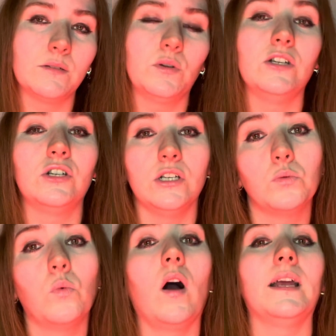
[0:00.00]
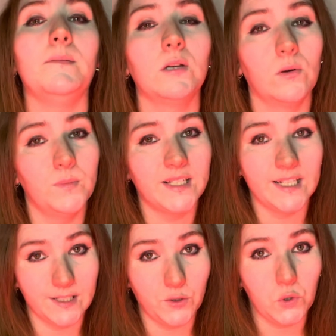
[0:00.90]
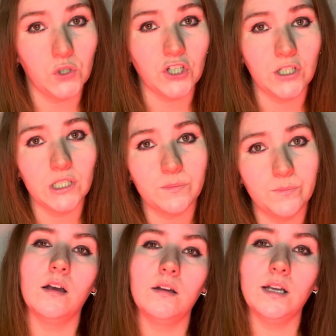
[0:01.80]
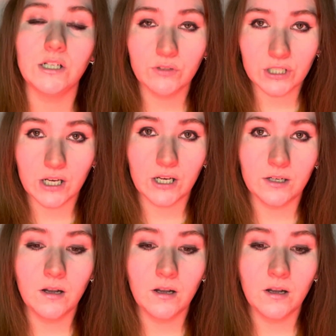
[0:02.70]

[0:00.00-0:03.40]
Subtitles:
which is why he becomes disillusioned. In return,